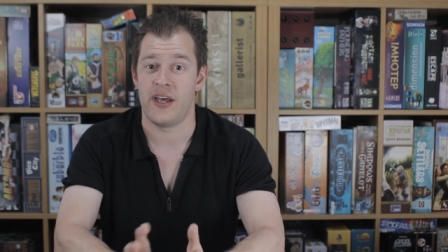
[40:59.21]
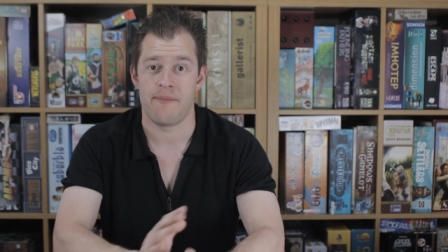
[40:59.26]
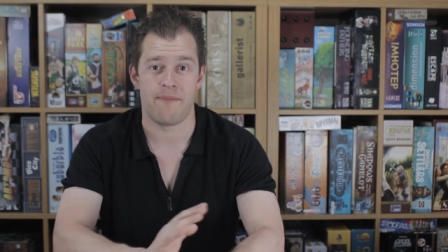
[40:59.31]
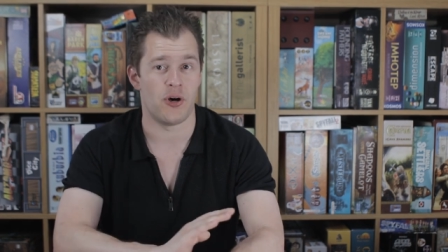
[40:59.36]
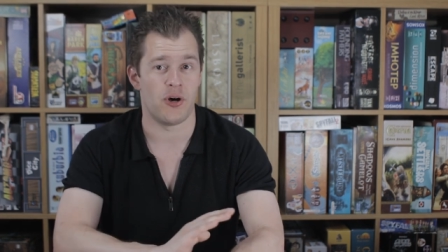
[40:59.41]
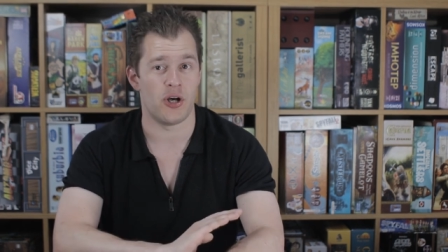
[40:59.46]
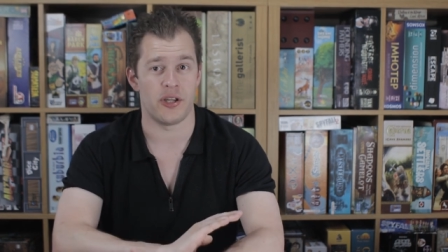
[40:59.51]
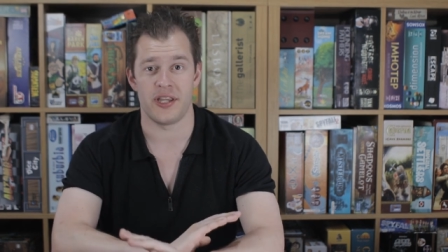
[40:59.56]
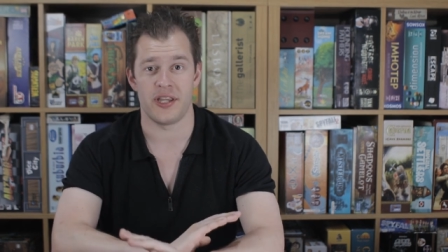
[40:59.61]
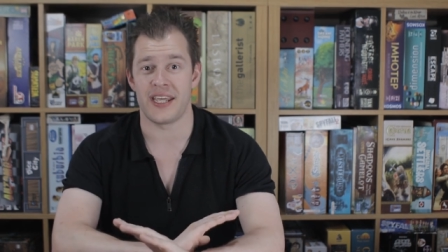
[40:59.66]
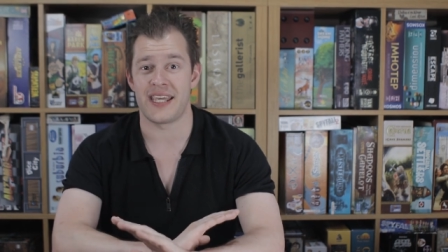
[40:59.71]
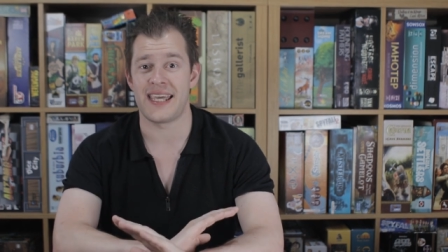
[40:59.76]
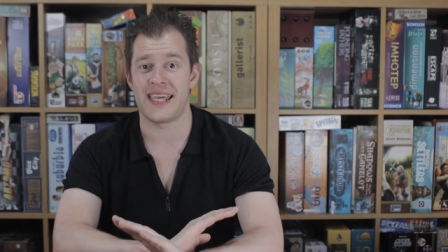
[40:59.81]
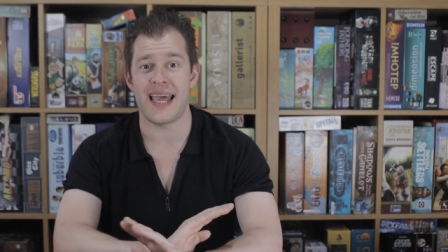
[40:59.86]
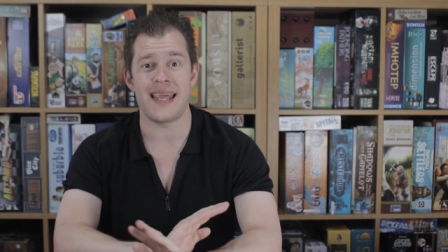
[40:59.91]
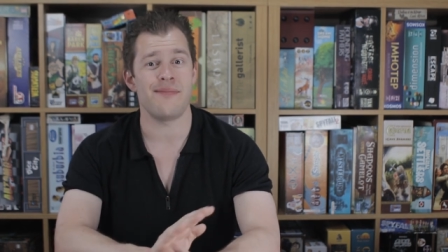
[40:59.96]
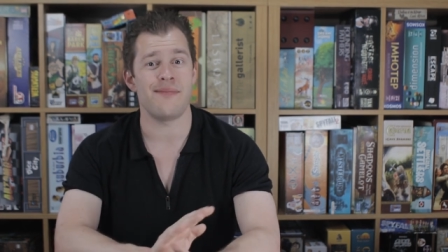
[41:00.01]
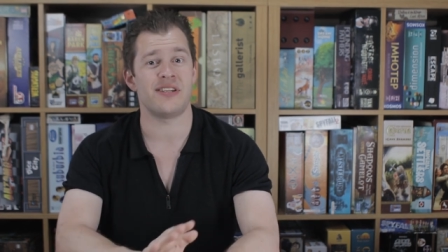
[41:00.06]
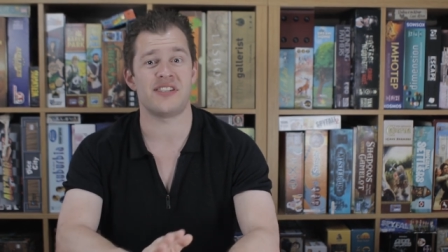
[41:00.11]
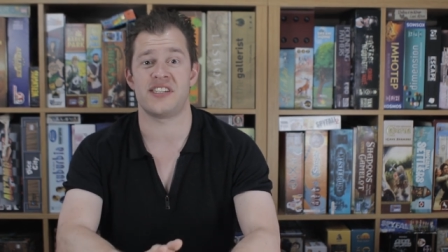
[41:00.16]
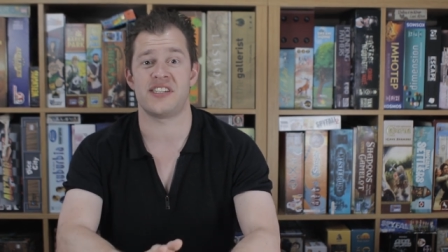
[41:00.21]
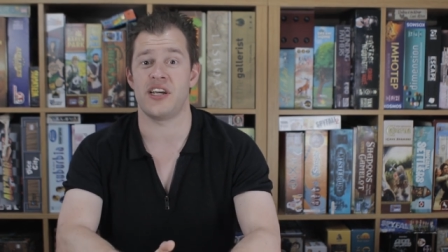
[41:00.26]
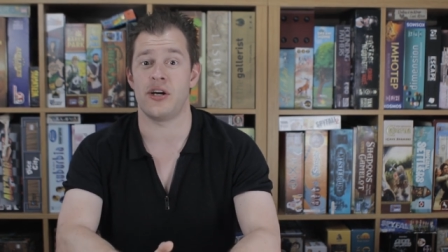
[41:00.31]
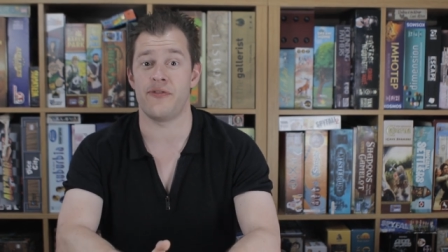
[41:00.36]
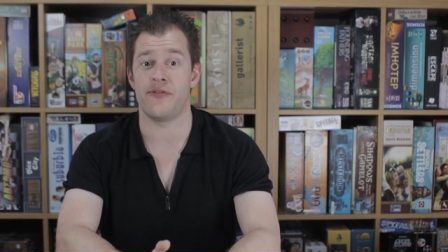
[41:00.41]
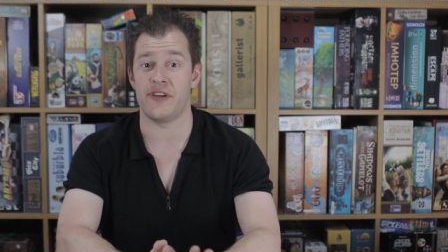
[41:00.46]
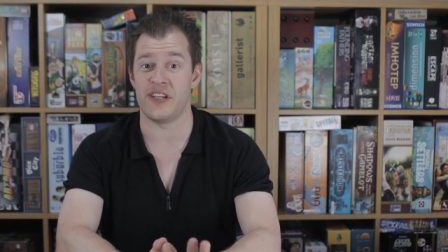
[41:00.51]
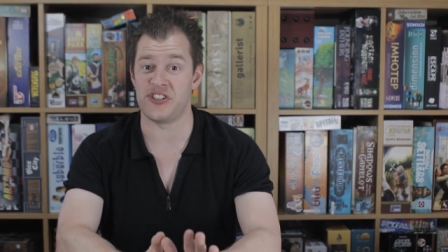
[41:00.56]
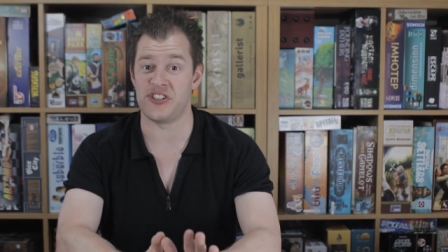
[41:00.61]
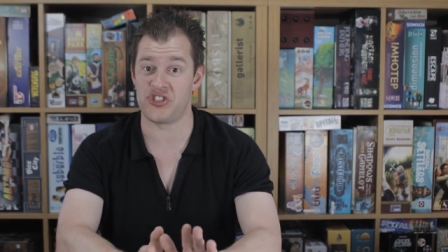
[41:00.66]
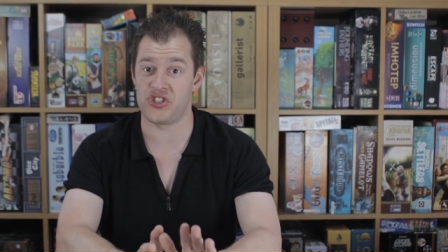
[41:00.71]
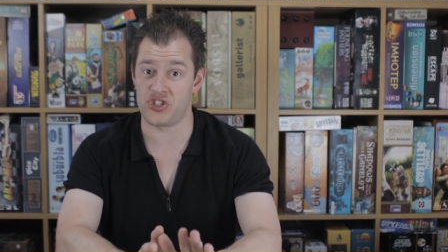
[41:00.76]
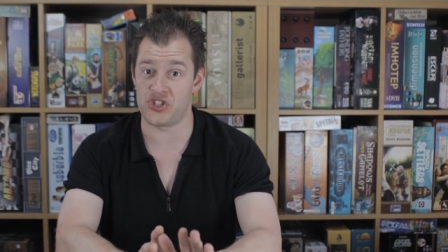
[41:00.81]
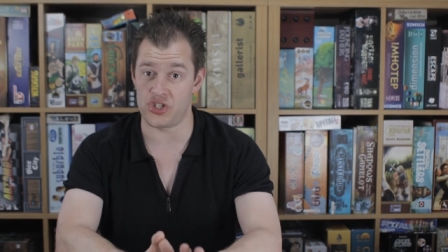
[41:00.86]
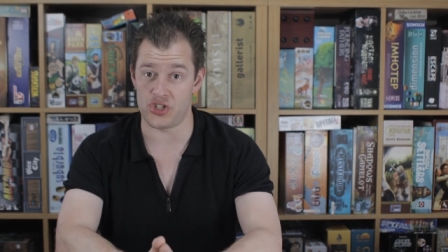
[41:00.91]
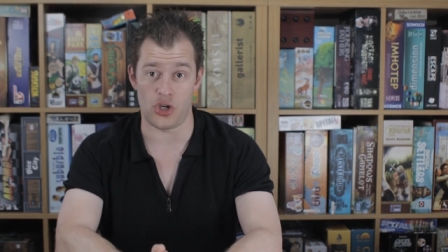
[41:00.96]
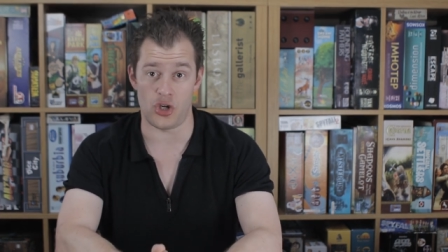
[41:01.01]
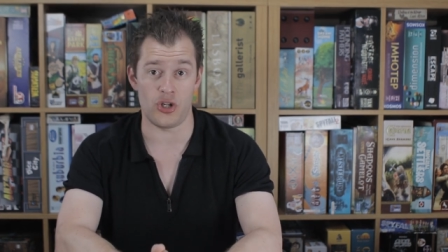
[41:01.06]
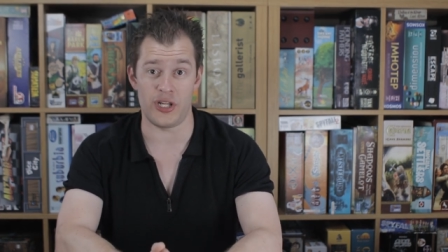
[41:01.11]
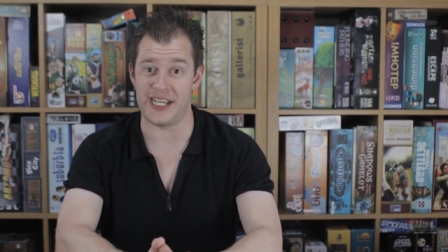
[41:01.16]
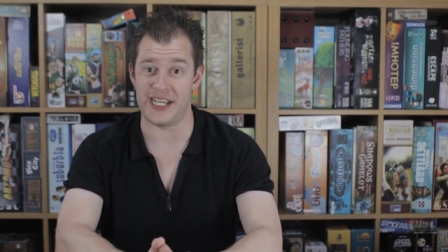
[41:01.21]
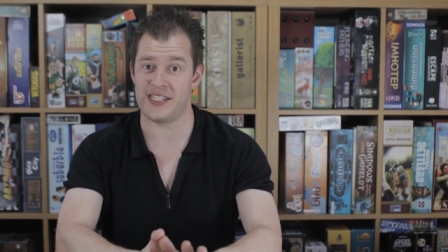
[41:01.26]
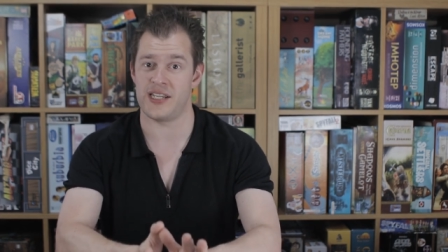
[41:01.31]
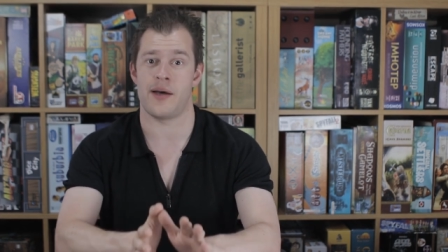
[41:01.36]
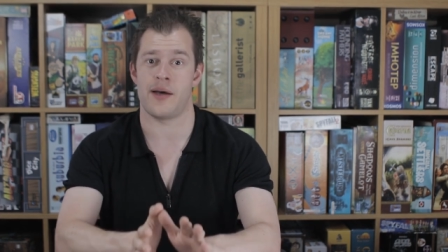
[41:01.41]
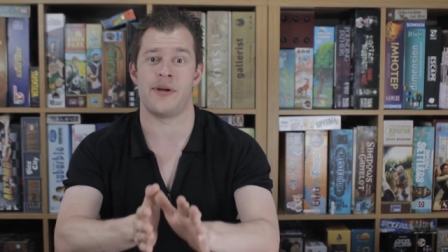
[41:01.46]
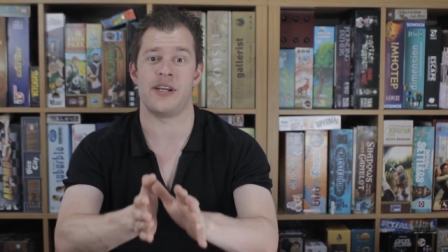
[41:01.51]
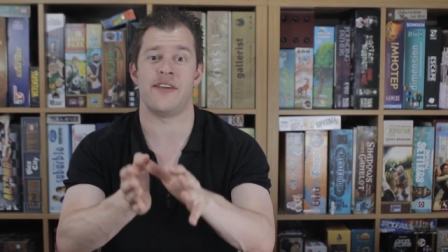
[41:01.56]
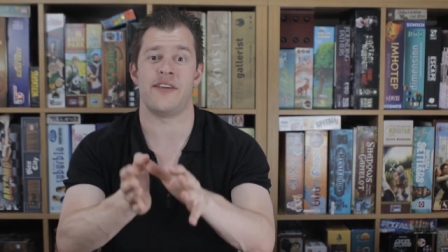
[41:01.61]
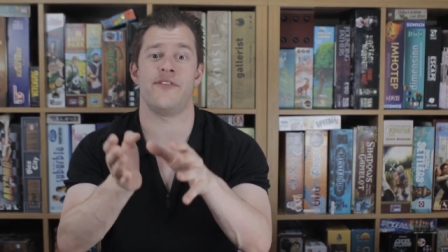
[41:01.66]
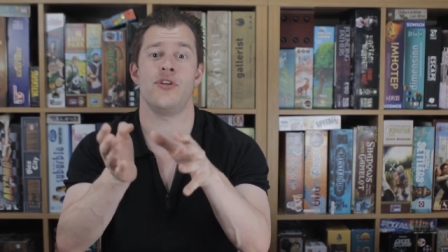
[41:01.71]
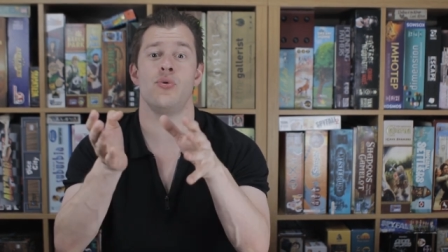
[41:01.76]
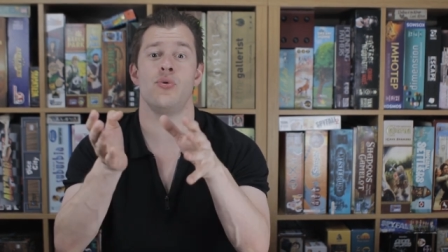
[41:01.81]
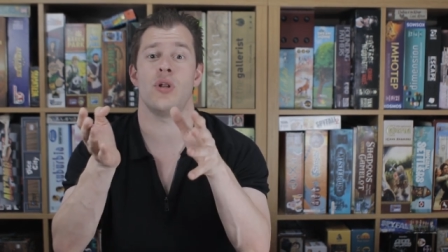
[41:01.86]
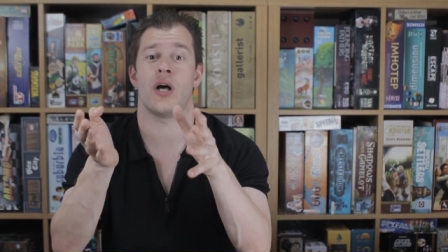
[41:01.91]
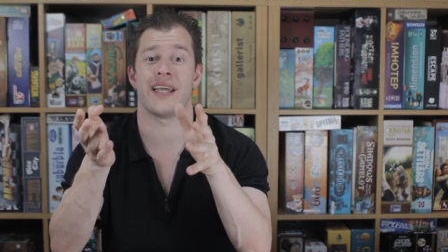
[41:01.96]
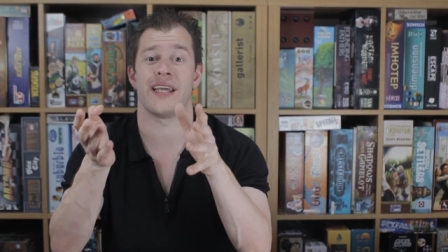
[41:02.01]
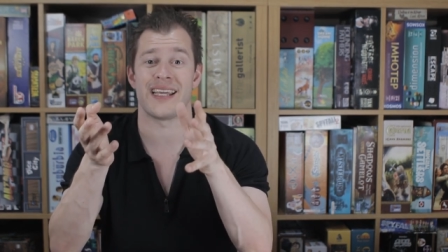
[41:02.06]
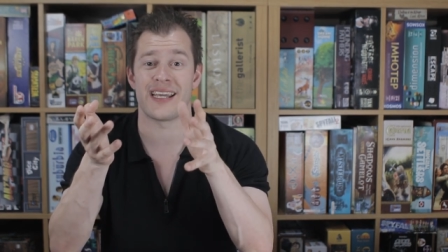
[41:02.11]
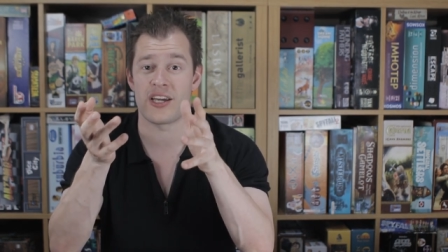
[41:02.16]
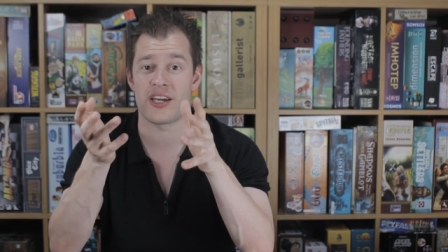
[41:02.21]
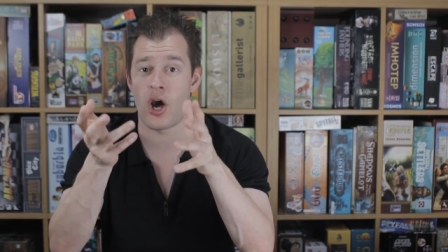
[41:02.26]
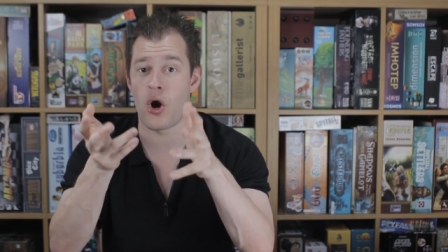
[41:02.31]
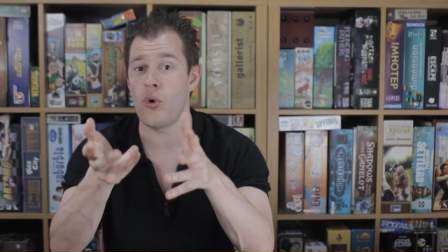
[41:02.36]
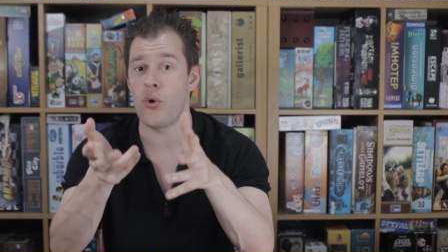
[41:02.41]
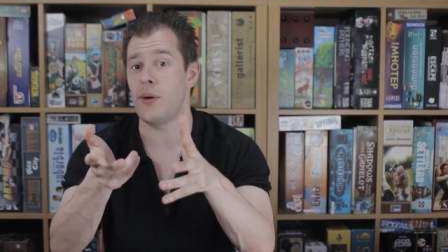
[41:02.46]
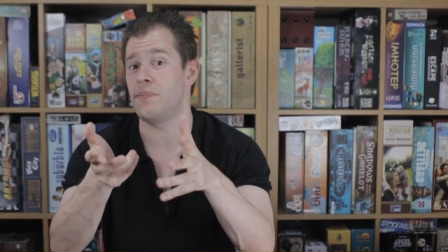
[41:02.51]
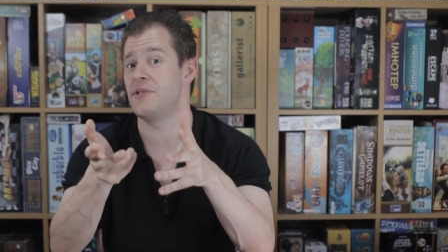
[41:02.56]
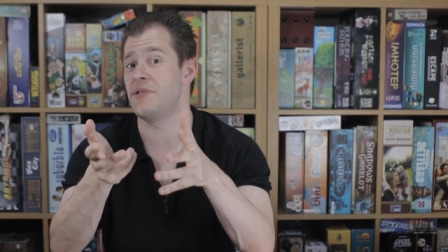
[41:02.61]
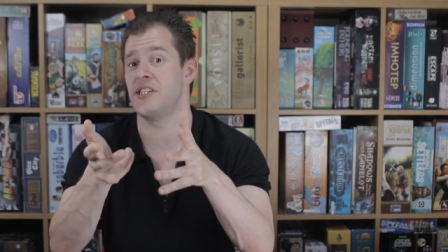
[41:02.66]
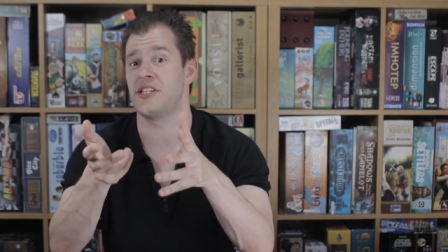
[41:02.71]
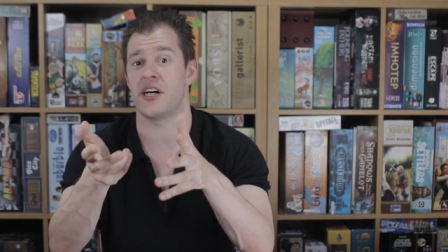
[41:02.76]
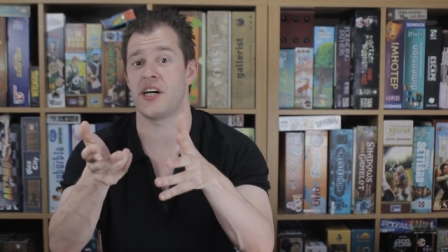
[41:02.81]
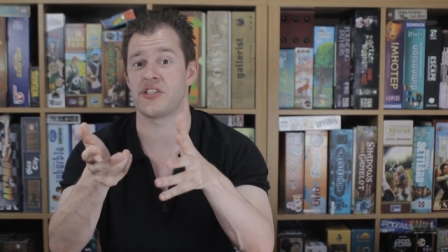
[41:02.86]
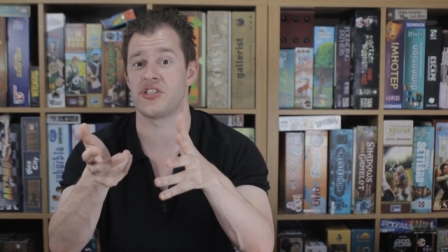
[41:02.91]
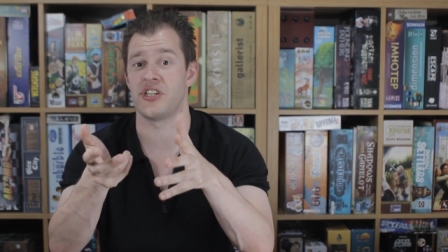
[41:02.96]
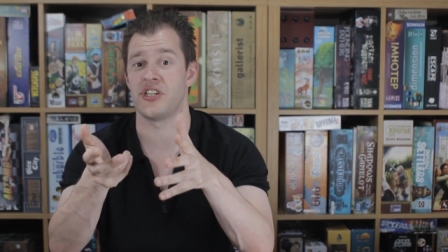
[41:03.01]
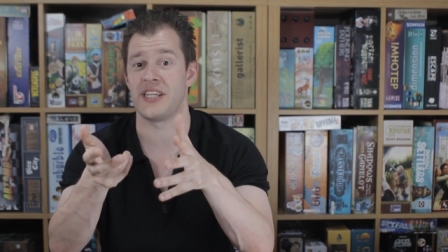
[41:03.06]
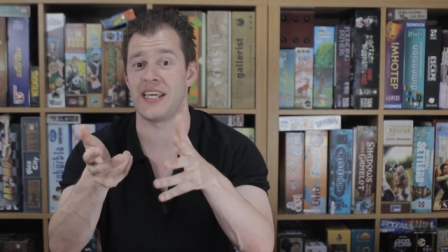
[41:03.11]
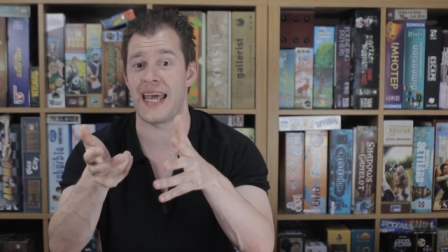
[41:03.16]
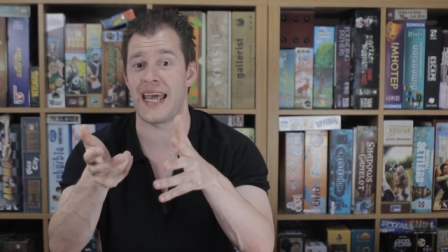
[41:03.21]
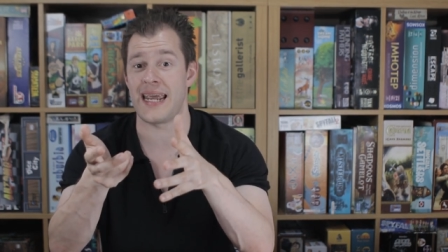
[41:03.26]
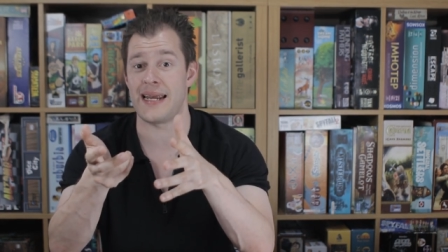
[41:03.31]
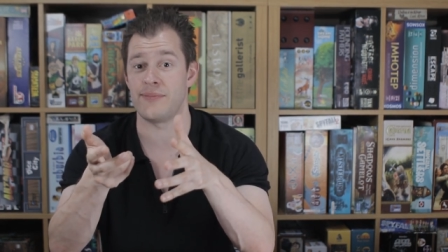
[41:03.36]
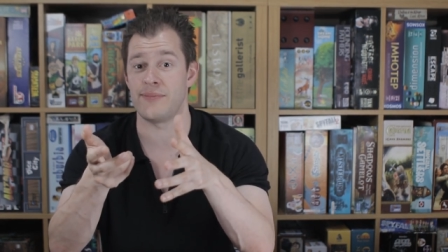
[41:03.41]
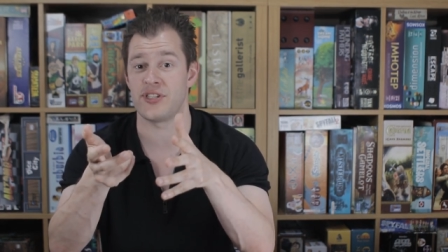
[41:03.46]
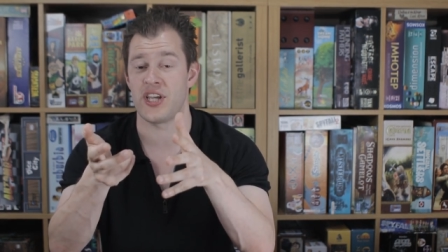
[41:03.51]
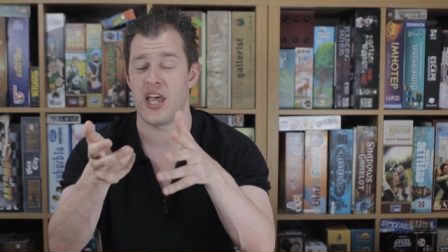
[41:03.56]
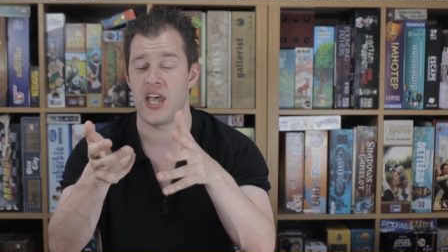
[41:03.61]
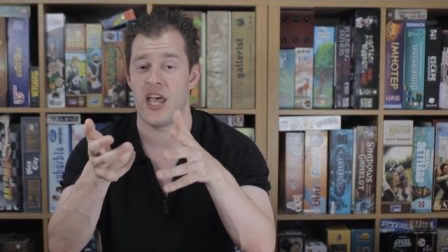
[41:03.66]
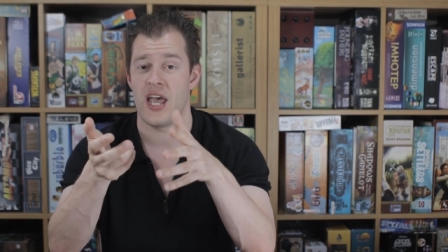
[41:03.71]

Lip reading: But the game itself is solid. I mean, if you like co-op deduction games